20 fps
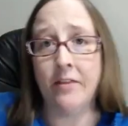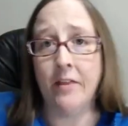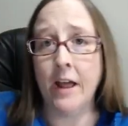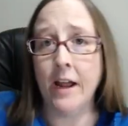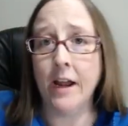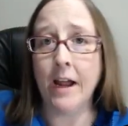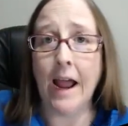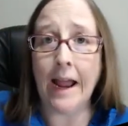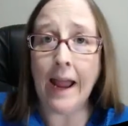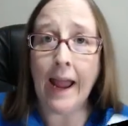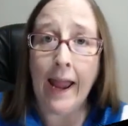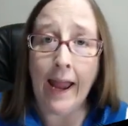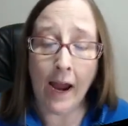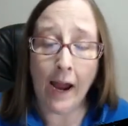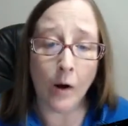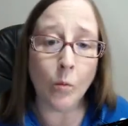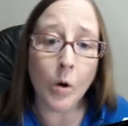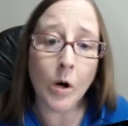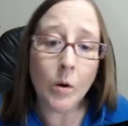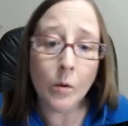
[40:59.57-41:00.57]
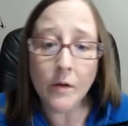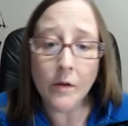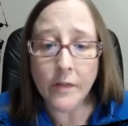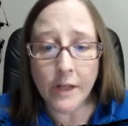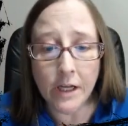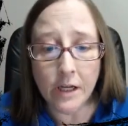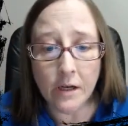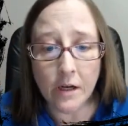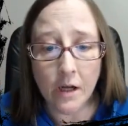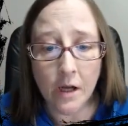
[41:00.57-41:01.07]
like I can't work with
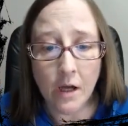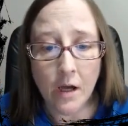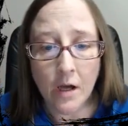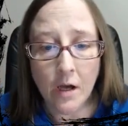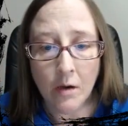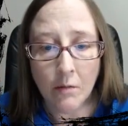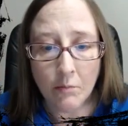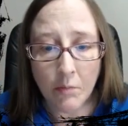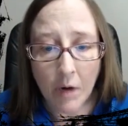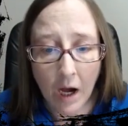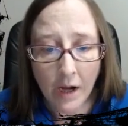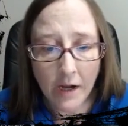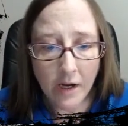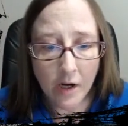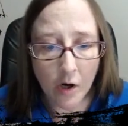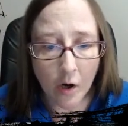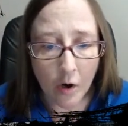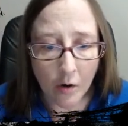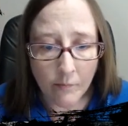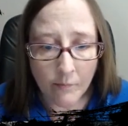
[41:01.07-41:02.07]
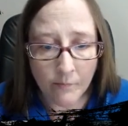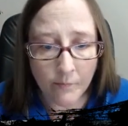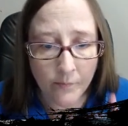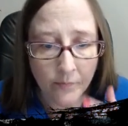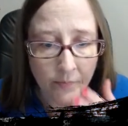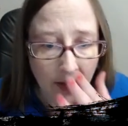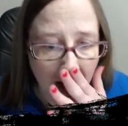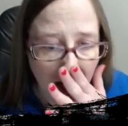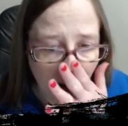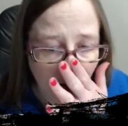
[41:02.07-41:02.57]
it, but you know,
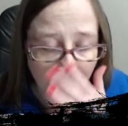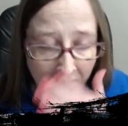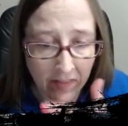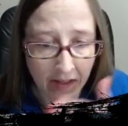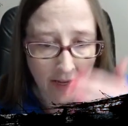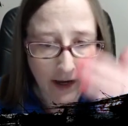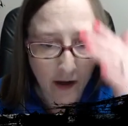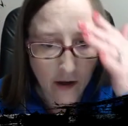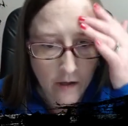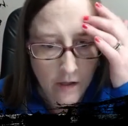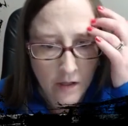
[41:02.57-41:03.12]
that kind of thing.